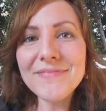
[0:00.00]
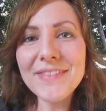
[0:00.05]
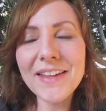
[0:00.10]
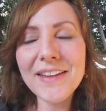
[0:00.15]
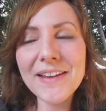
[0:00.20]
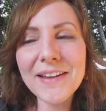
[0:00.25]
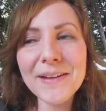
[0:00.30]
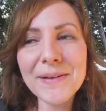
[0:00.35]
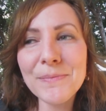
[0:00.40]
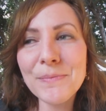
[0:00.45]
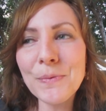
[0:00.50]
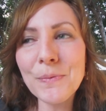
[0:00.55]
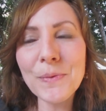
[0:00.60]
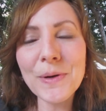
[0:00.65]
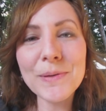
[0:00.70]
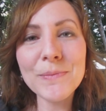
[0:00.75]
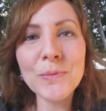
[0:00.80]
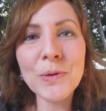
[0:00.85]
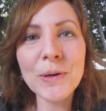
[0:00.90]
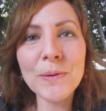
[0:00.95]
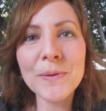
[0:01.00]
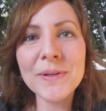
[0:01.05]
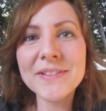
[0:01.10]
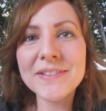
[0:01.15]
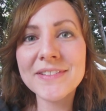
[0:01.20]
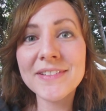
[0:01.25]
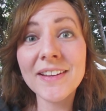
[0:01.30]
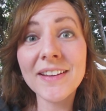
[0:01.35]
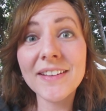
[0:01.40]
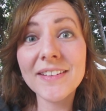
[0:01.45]
Um, one more
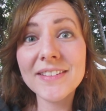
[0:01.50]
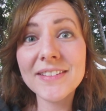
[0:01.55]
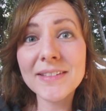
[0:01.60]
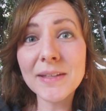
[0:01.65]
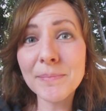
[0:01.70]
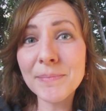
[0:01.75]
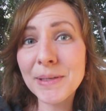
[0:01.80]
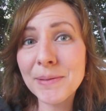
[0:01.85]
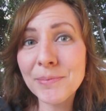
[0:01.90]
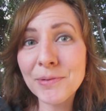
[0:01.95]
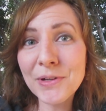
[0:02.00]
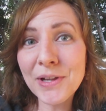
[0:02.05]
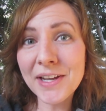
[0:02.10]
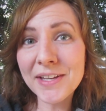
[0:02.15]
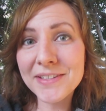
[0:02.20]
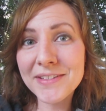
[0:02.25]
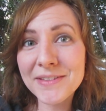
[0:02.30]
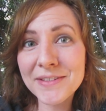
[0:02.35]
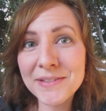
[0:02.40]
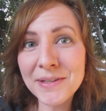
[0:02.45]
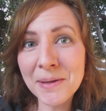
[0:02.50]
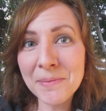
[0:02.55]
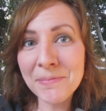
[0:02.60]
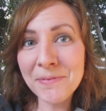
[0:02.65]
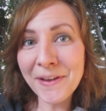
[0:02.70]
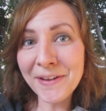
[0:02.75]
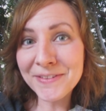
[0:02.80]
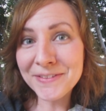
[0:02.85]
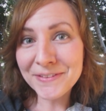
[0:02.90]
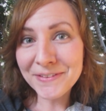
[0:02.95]
was some people got to the top
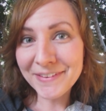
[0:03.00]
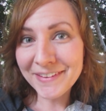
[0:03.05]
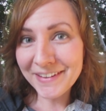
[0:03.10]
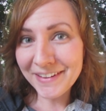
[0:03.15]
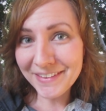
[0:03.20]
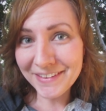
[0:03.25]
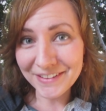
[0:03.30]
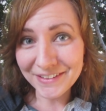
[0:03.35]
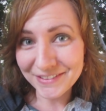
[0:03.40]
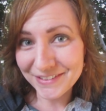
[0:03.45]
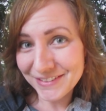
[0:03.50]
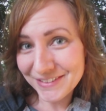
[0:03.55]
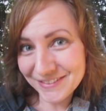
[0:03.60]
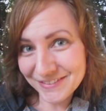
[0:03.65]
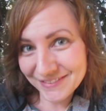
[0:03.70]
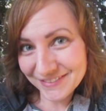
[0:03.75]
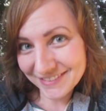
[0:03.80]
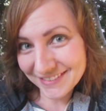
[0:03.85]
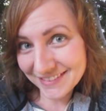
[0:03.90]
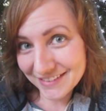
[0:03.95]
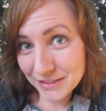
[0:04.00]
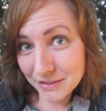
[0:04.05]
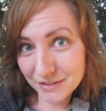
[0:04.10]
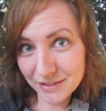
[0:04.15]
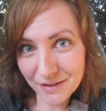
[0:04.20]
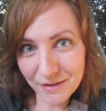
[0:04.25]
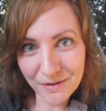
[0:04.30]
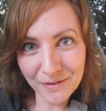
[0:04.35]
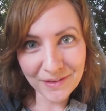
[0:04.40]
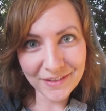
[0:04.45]
faster than others.
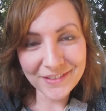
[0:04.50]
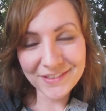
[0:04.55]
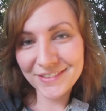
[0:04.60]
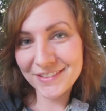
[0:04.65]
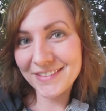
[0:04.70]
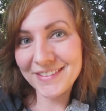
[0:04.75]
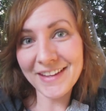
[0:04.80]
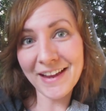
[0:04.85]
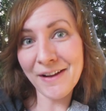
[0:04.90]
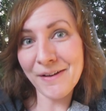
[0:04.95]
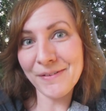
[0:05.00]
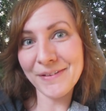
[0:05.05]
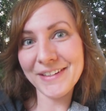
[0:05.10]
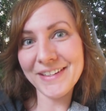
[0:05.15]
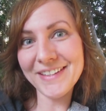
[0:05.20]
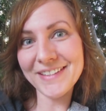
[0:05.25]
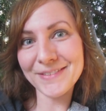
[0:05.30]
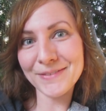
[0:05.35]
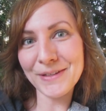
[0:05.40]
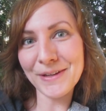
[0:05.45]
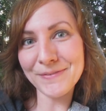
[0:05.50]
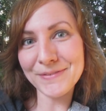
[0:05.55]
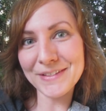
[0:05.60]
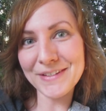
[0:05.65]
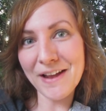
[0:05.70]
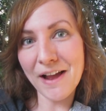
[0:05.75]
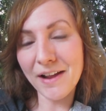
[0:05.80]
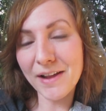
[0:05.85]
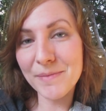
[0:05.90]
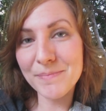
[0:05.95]
So that's just how it is. We have to
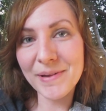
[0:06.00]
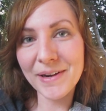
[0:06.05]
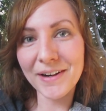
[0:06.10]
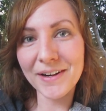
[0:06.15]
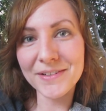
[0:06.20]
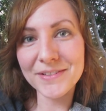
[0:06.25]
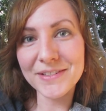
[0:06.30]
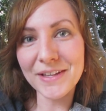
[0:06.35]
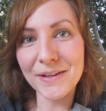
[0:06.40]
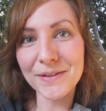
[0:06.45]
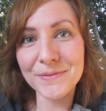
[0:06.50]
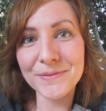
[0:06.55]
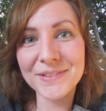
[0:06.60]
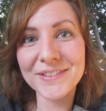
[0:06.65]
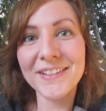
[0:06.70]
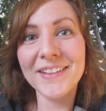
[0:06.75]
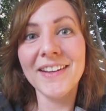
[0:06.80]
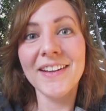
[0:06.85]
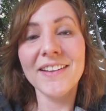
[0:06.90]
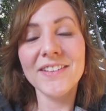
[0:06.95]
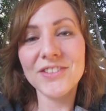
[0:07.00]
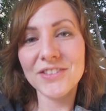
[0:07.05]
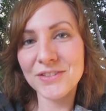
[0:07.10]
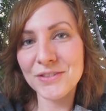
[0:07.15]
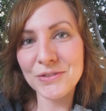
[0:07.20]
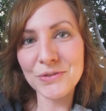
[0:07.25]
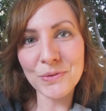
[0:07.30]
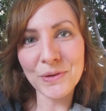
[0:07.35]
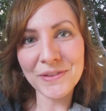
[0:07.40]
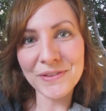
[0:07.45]
not compare ourselves.
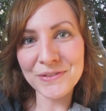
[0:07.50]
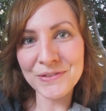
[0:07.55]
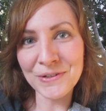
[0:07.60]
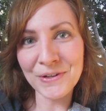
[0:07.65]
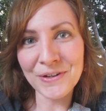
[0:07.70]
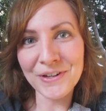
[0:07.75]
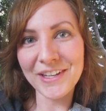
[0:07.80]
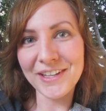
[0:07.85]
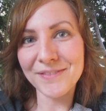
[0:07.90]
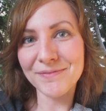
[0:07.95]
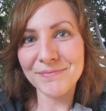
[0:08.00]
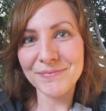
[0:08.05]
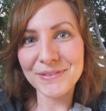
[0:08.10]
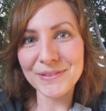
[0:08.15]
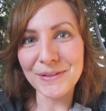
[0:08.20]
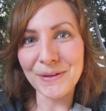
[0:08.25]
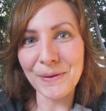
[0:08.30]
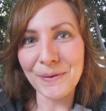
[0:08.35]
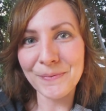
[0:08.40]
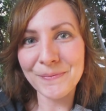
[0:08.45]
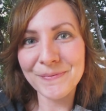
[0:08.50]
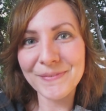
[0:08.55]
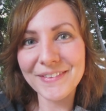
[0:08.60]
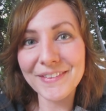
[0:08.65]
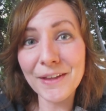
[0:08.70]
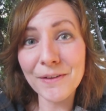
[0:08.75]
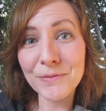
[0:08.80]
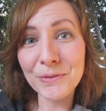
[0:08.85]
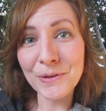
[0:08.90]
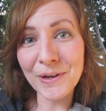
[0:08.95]
Just enjoy the journey. So
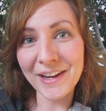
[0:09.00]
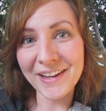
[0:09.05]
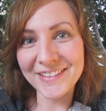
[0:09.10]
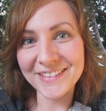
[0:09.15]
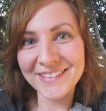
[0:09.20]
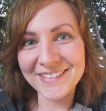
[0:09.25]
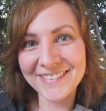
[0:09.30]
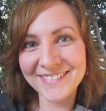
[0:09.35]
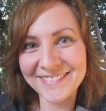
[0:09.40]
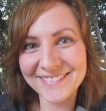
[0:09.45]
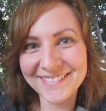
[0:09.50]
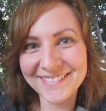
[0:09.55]
love you guys.